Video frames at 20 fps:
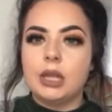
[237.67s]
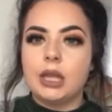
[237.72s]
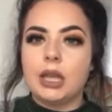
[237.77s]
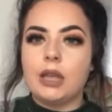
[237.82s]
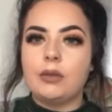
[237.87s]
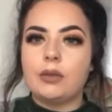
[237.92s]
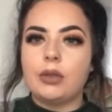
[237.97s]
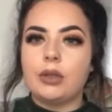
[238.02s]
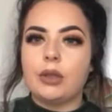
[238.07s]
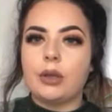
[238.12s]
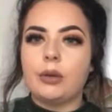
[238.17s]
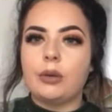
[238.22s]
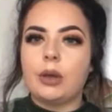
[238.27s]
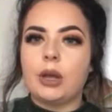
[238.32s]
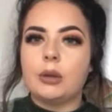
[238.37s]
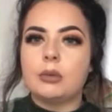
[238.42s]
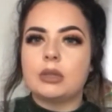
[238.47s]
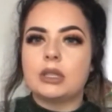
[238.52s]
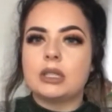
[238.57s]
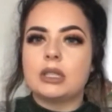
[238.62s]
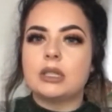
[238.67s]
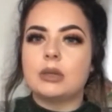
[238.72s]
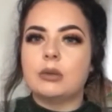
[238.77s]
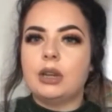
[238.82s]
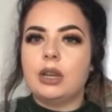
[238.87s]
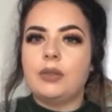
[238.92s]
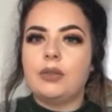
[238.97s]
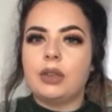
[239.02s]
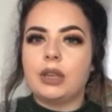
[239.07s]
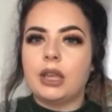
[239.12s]
Even though I was still
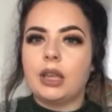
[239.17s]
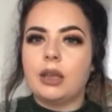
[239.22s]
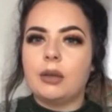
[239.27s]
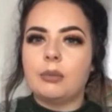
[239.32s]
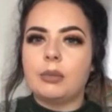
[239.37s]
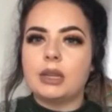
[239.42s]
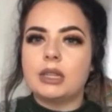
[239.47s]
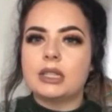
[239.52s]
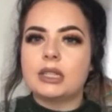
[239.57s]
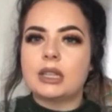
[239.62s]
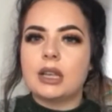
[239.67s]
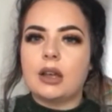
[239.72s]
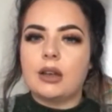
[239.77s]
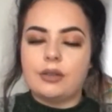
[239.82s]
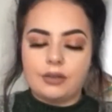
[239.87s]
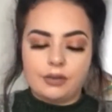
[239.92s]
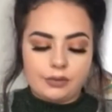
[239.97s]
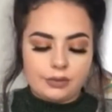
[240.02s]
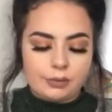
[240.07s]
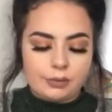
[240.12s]
living it in myself, I've